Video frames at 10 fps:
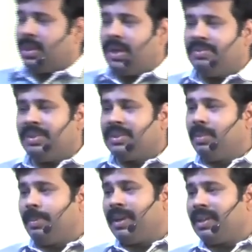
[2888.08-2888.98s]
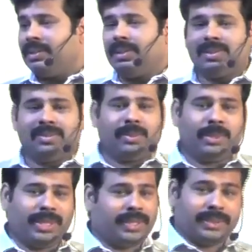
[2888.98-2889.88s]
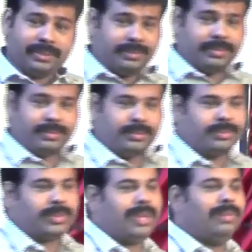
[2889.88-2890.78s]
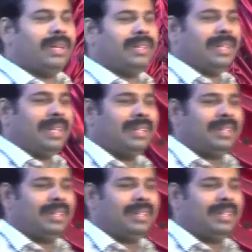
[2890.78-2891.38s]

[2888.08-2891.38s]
obviously package also will be high. Come on here.